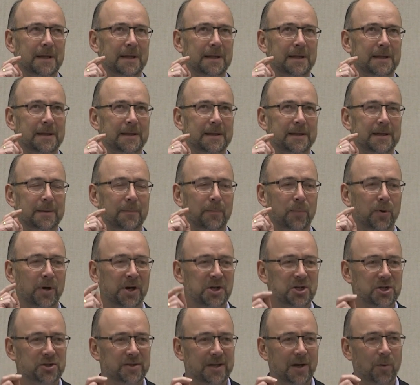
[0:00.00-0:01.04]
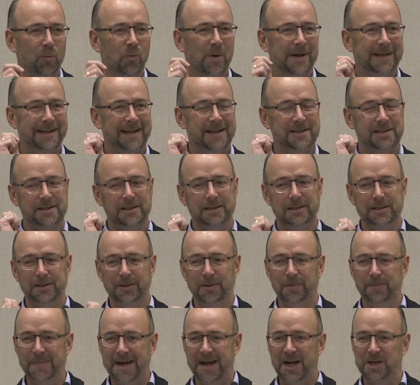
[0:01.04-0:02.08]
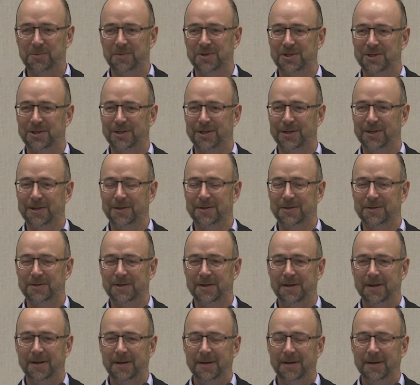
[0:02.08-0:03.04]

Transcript: the impression that one needs to learn management skills